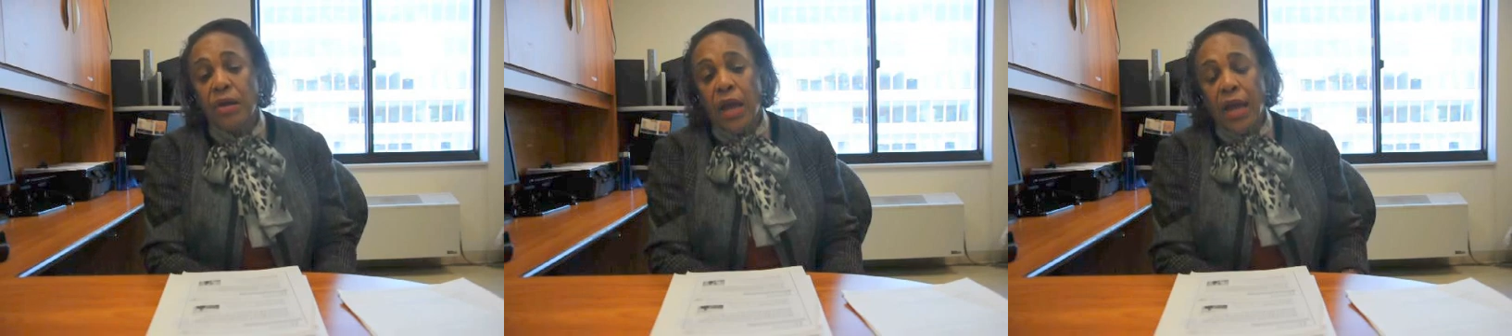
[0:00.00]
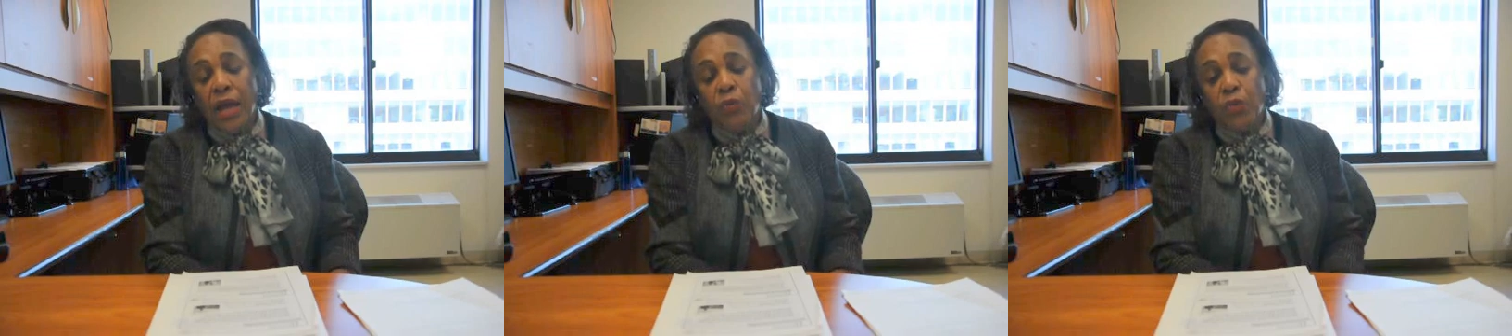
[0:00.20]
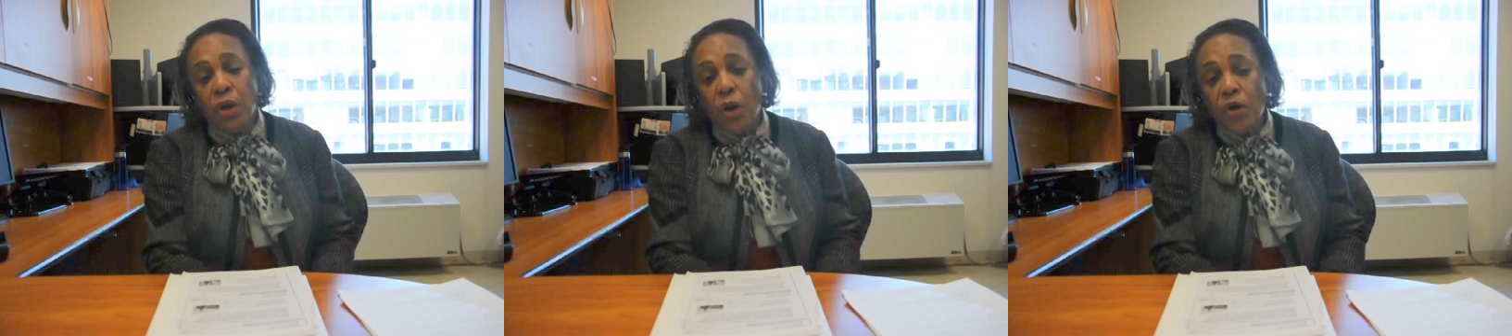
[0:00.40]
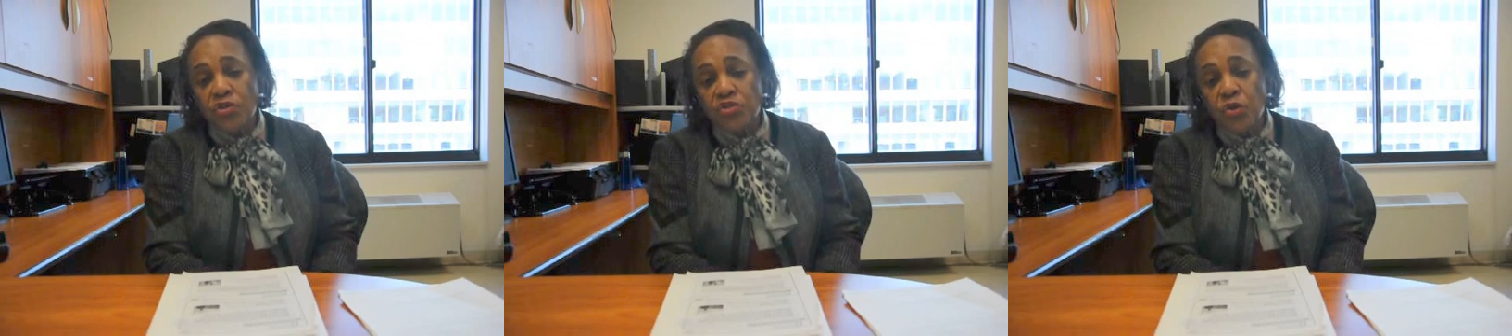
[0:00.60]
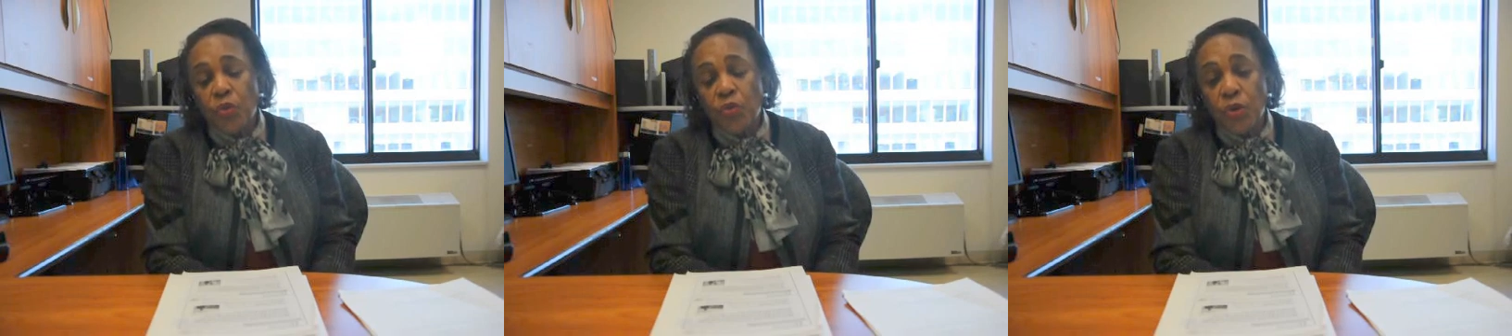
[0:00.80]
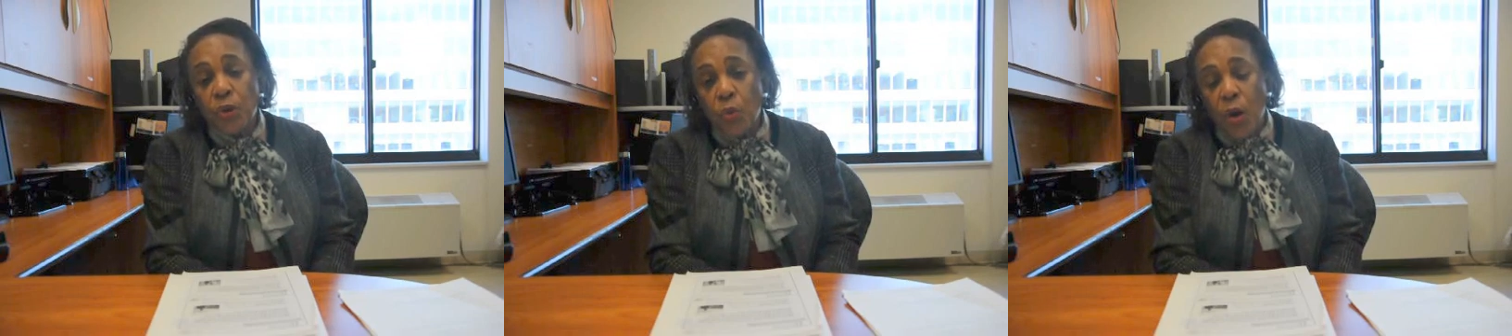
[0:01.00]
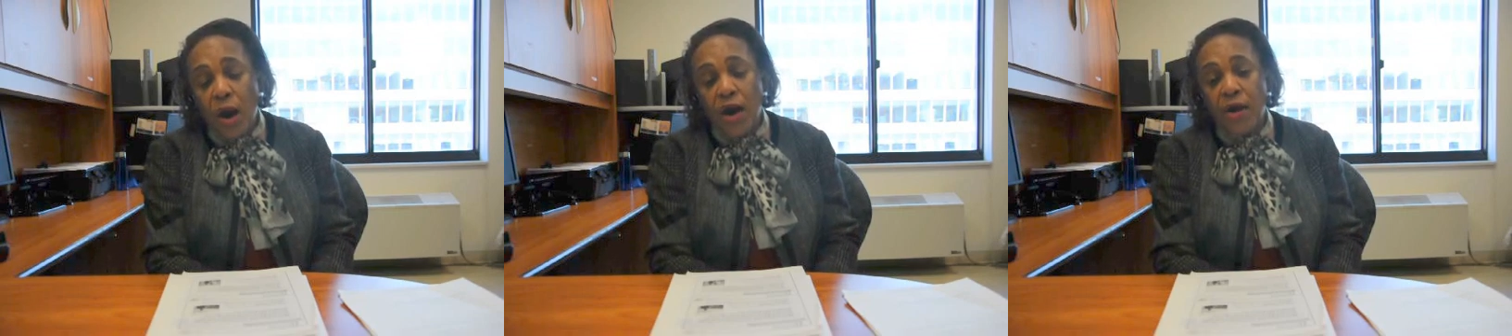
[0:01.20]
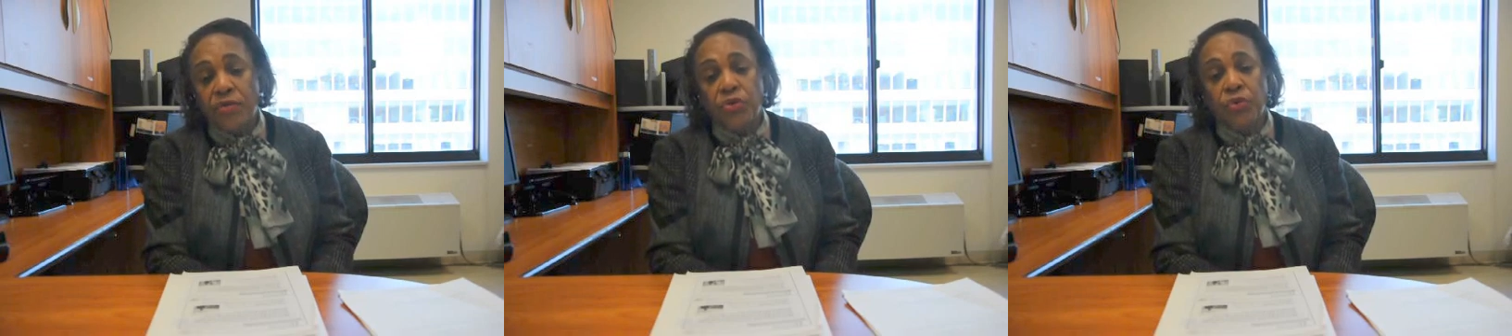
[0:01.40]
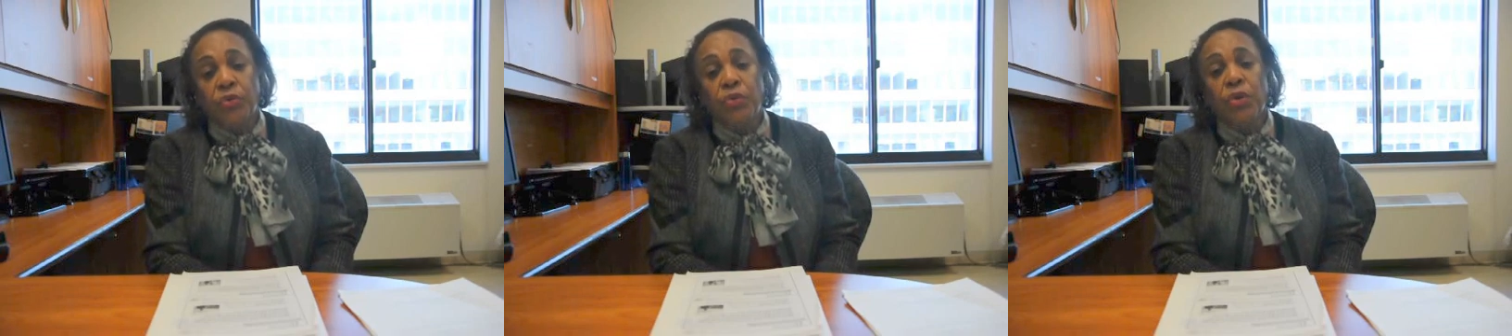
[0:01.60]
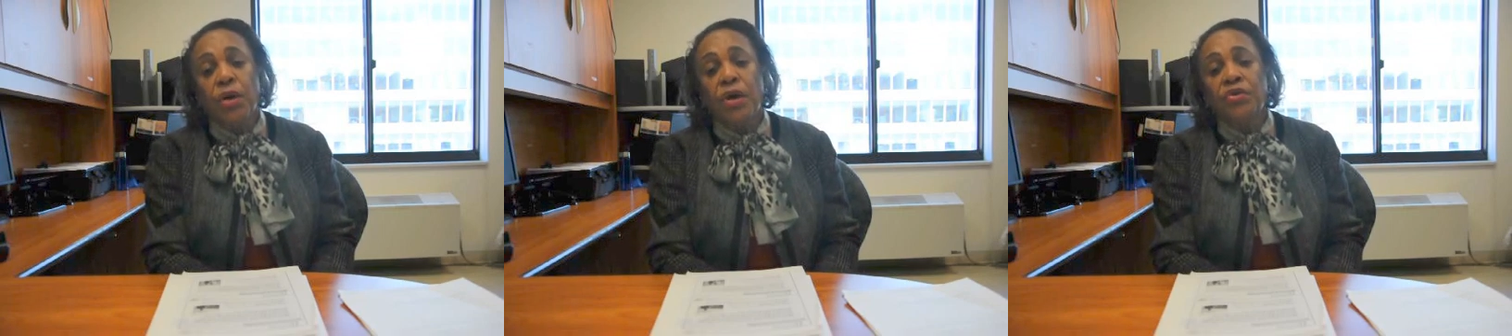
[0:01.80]
and we also require you
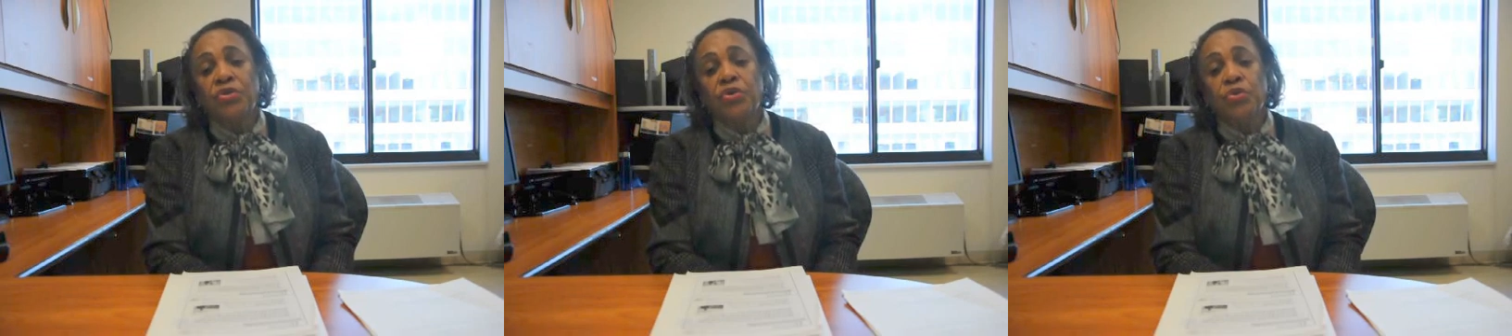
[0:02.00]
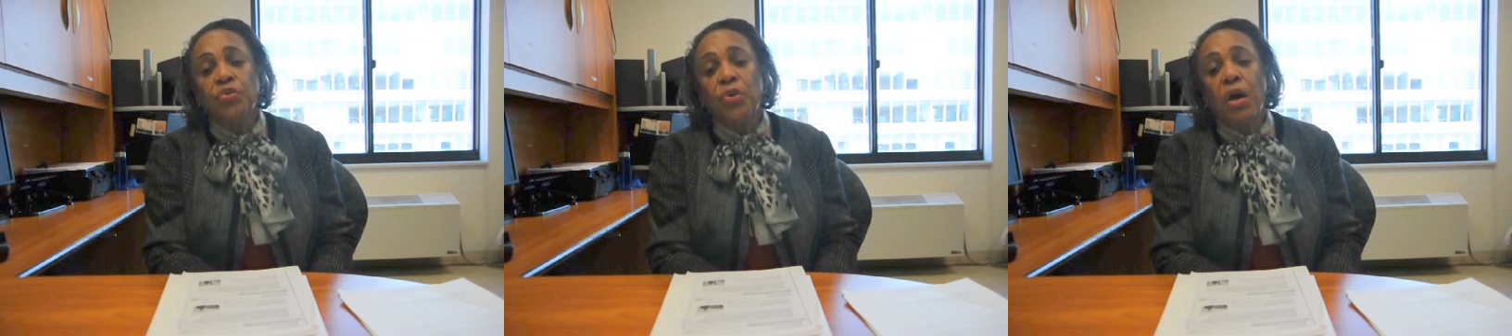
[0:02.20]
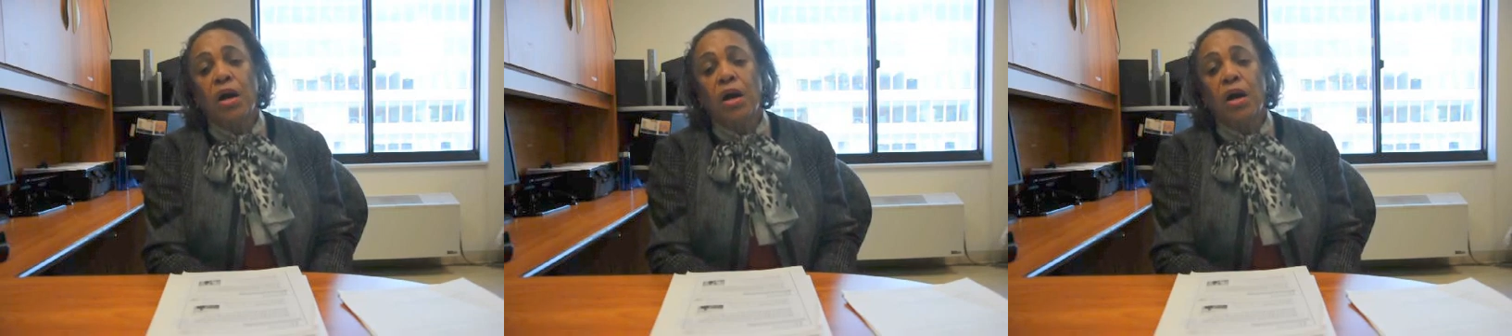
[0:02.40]
to